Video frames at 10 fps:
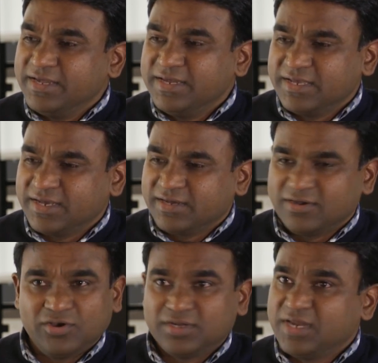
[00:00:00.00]

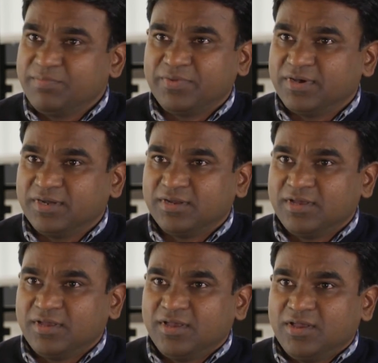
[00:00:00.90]
India or Nepal,
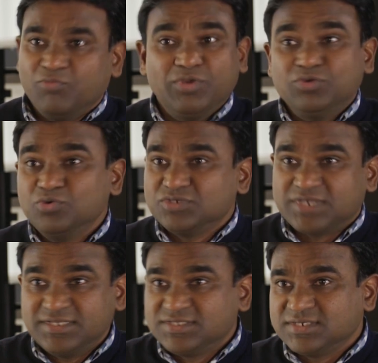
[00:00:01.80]
we
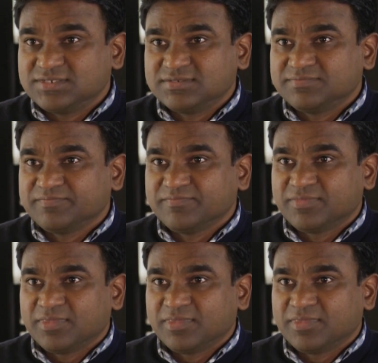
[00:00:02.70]
do census